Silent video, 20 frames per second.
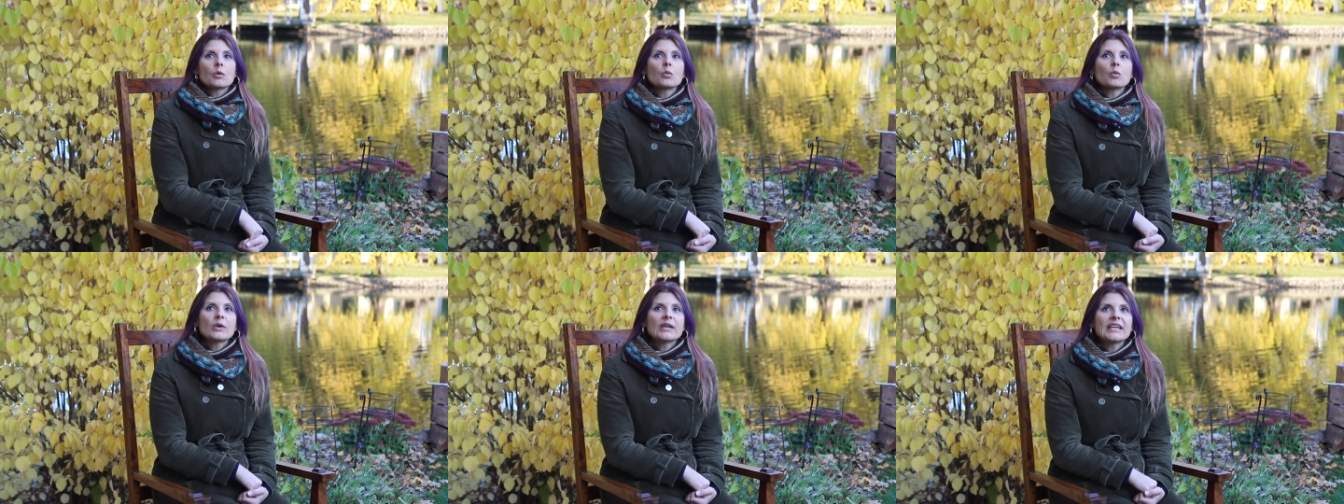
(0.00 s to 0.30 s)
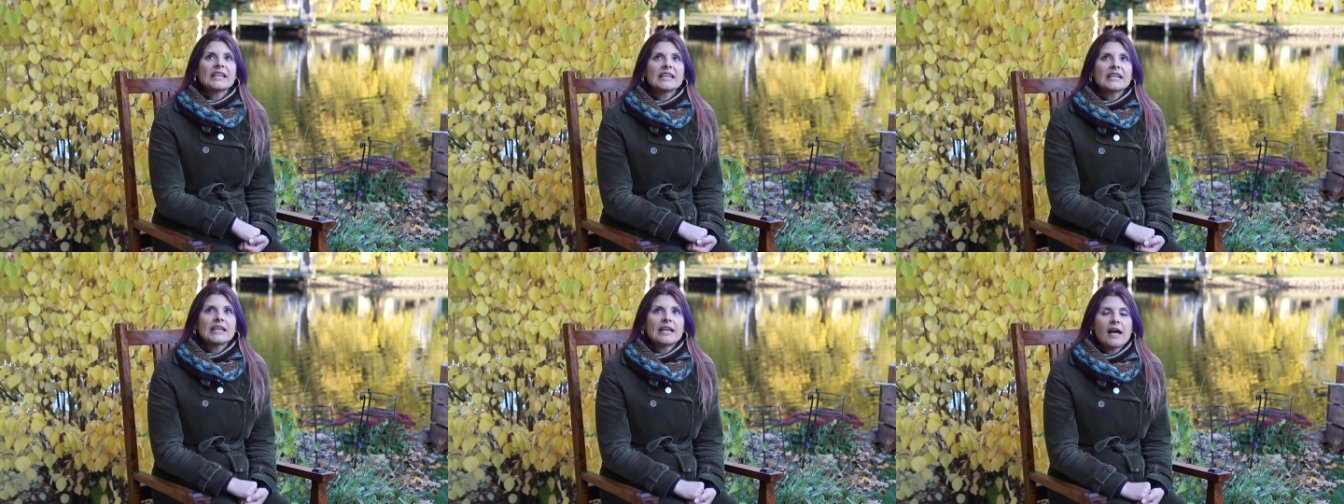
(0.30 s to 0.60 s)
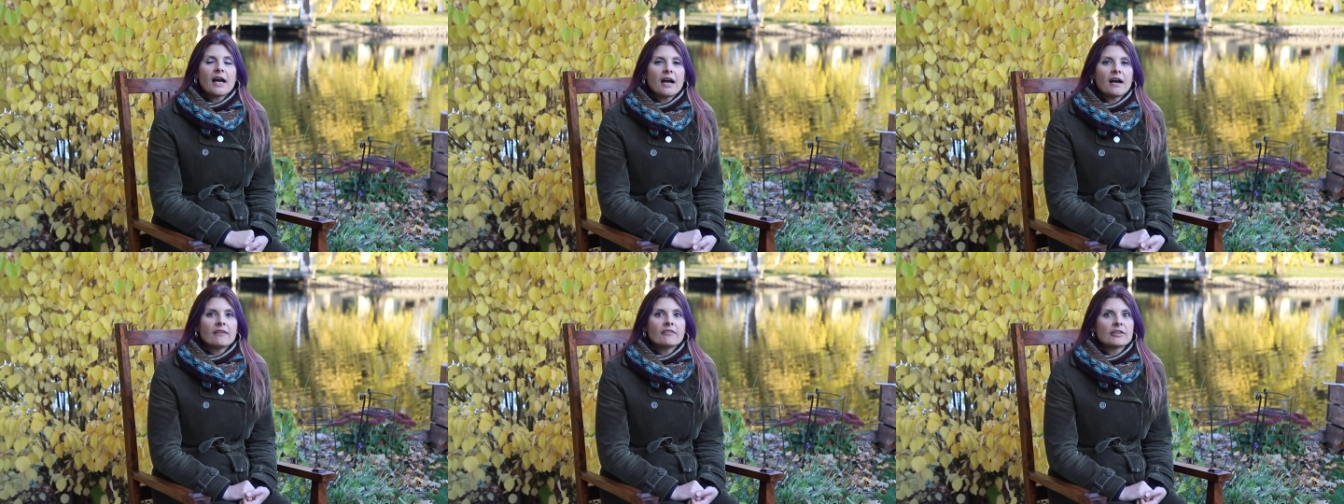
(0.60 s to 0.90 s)
We
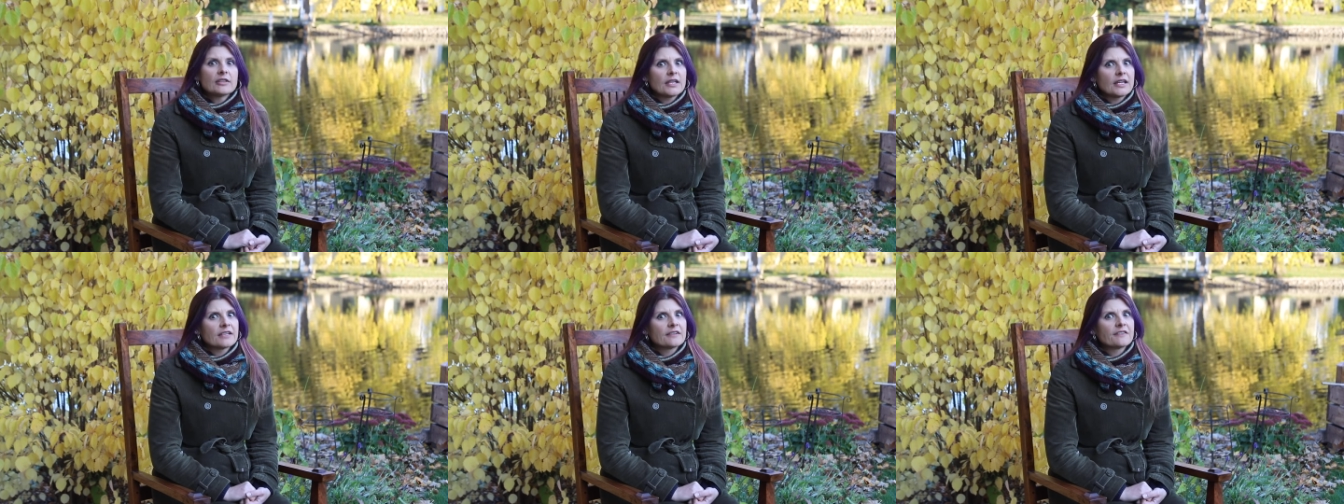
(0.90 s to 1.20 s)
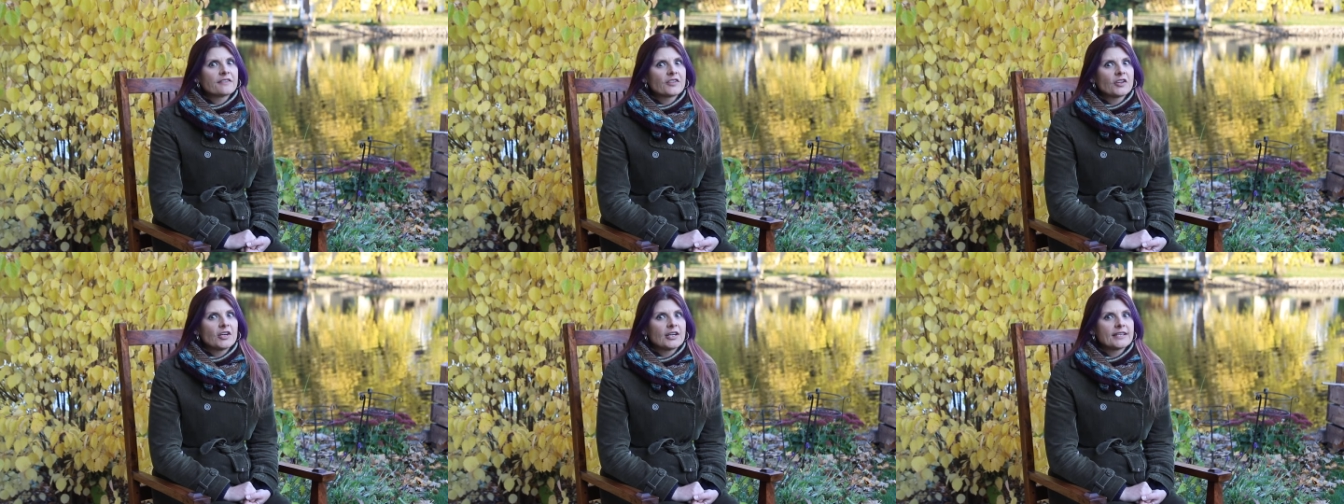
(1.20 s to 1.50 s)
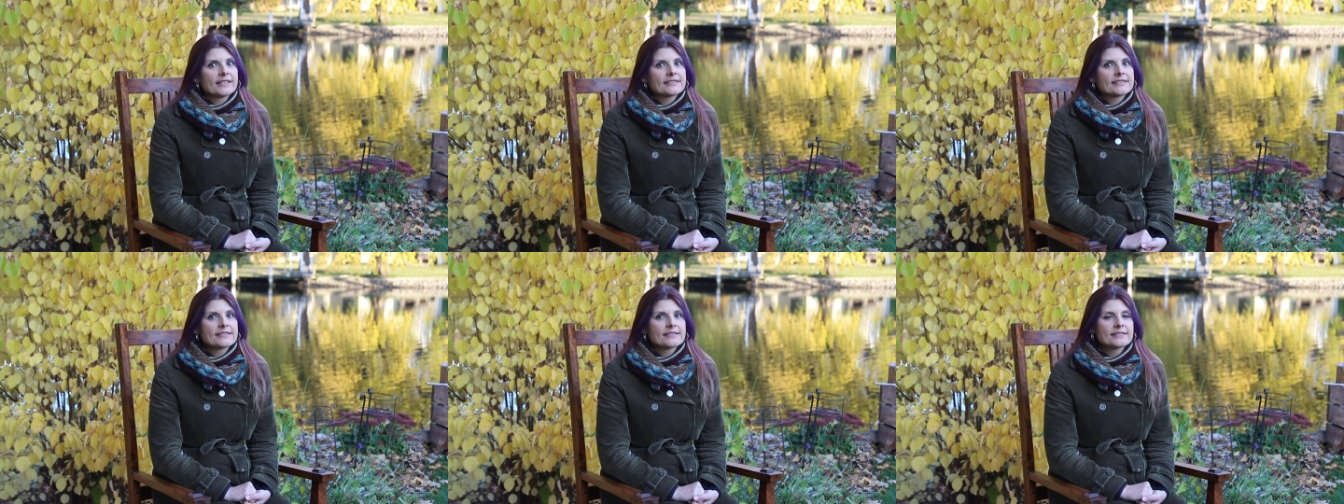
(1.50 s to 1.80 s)
have a lot of
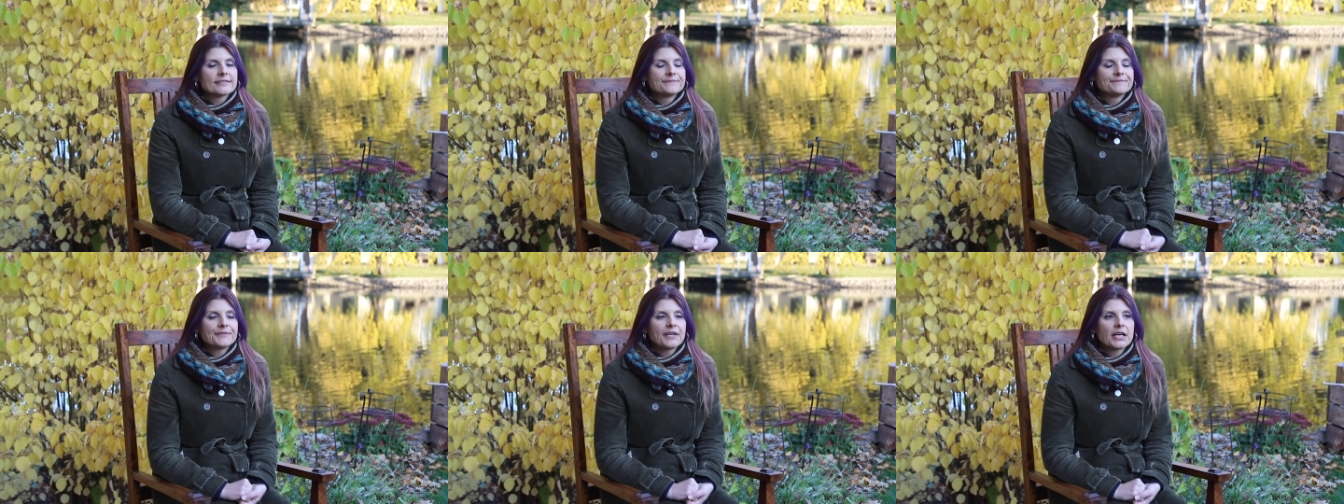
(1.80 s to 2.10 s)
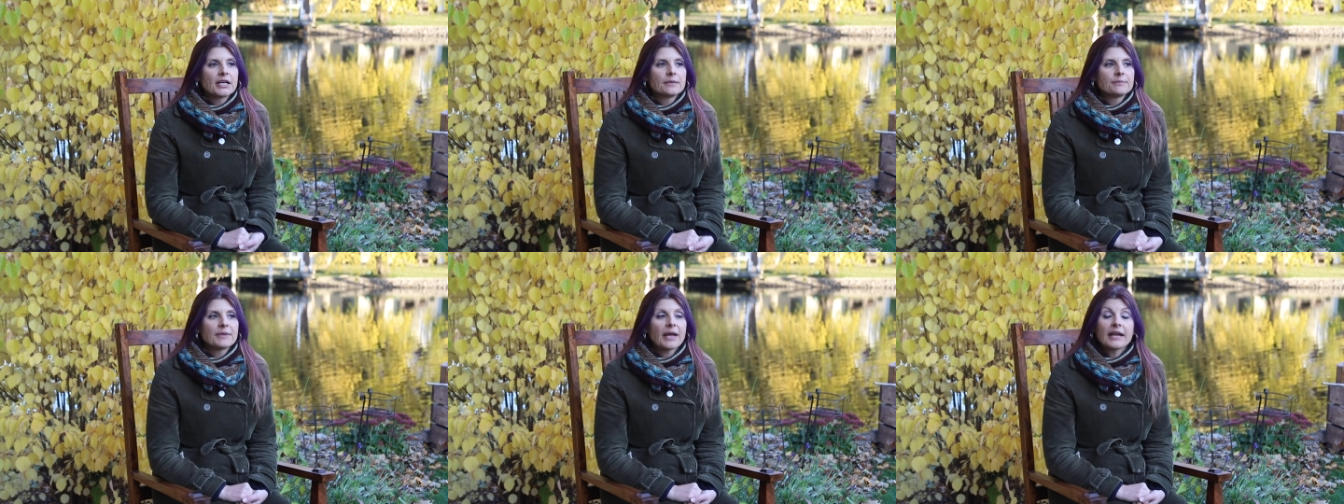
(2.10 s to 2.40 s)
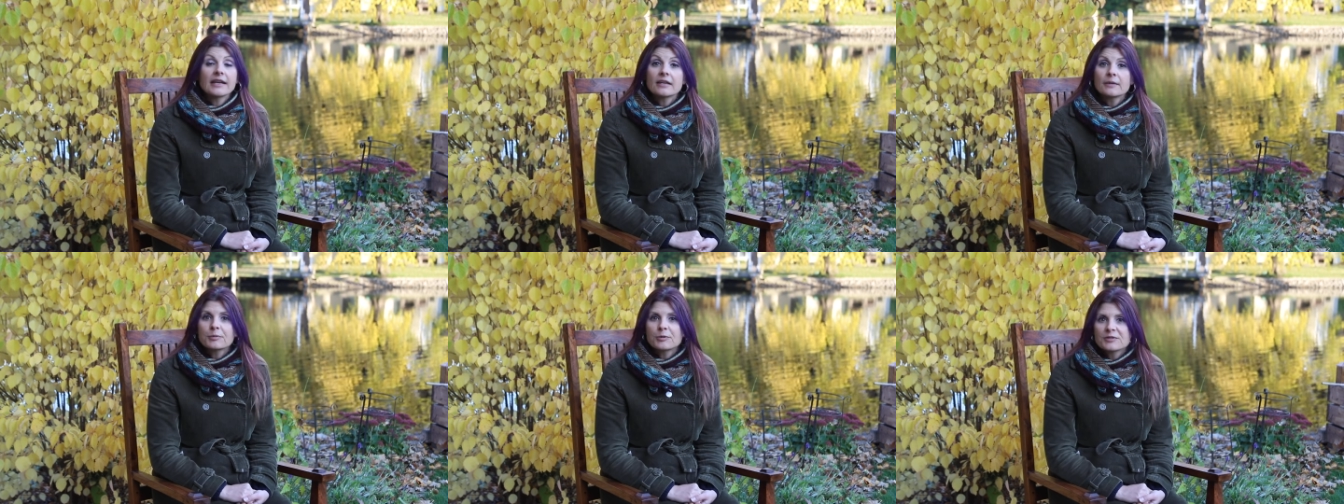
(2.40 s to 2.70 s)
thoughts.
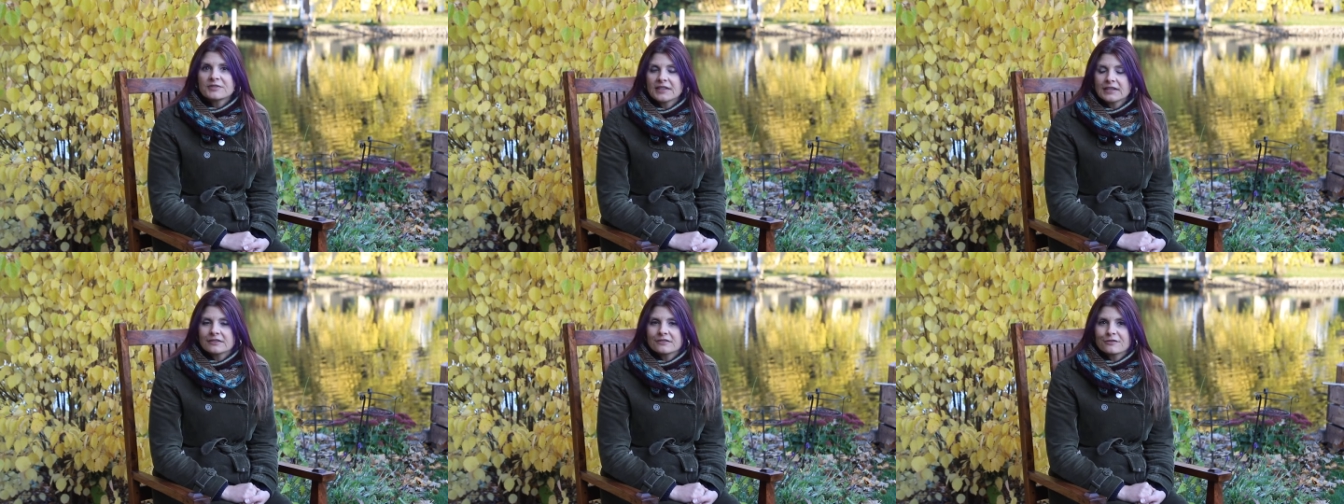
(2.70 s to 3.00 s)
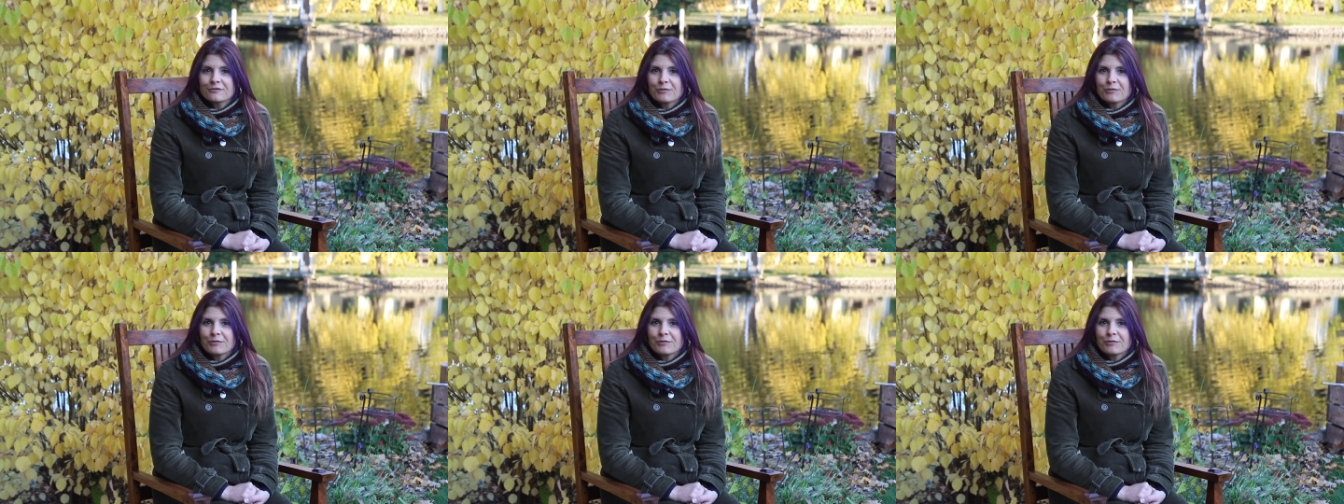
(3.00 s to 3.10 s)
90% um,